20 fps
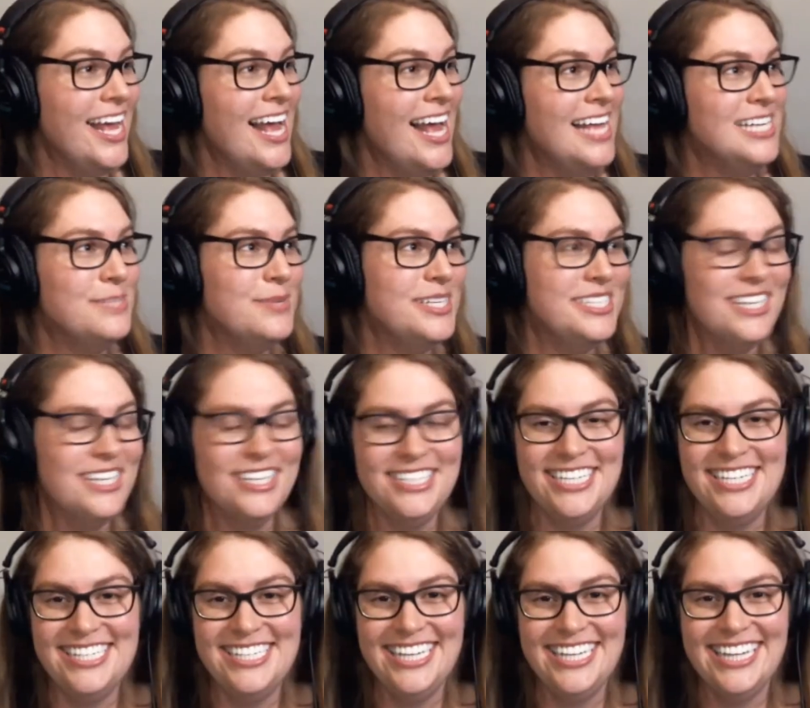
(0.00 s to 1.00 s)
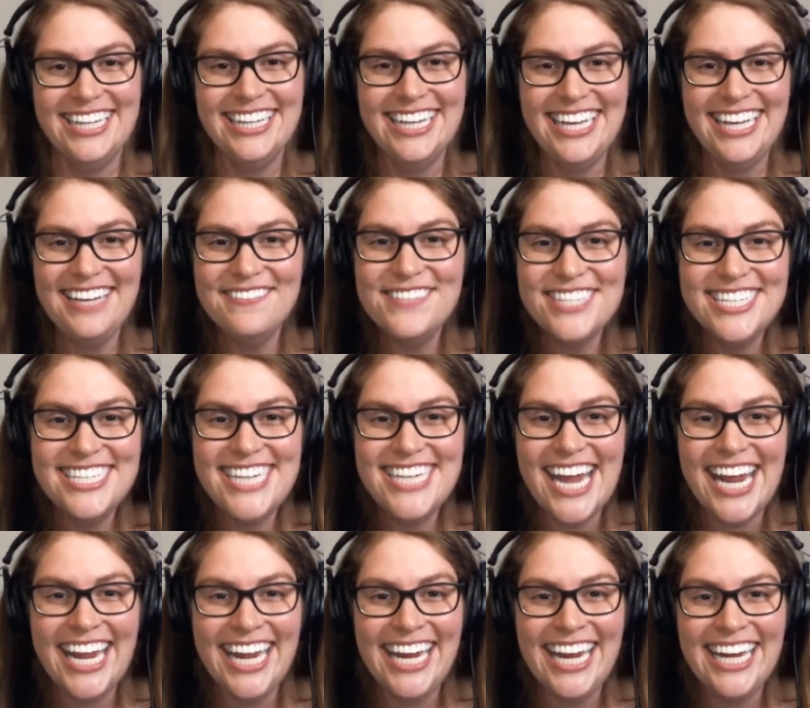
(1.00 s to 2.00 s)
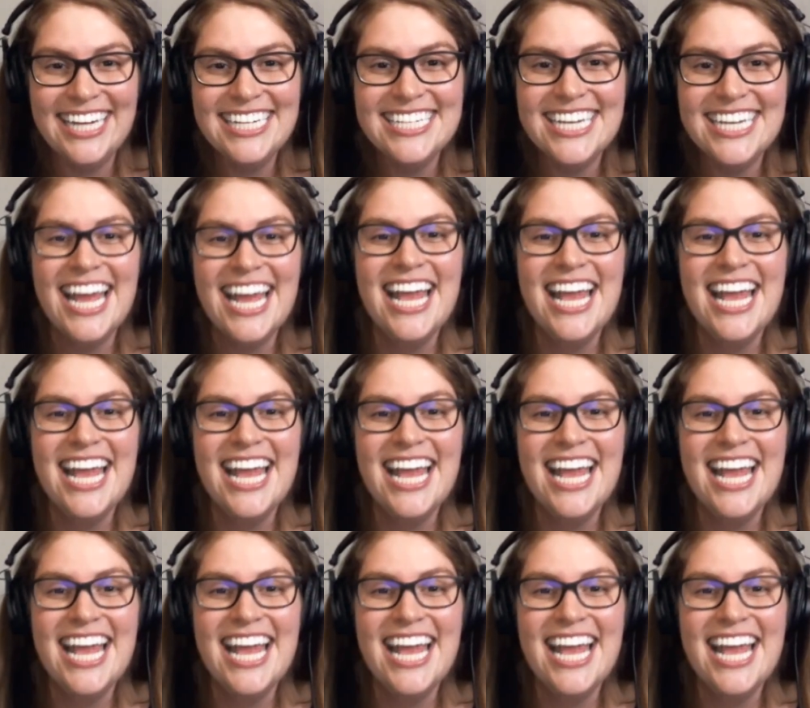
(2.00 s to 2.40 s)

as we start to see the leaves change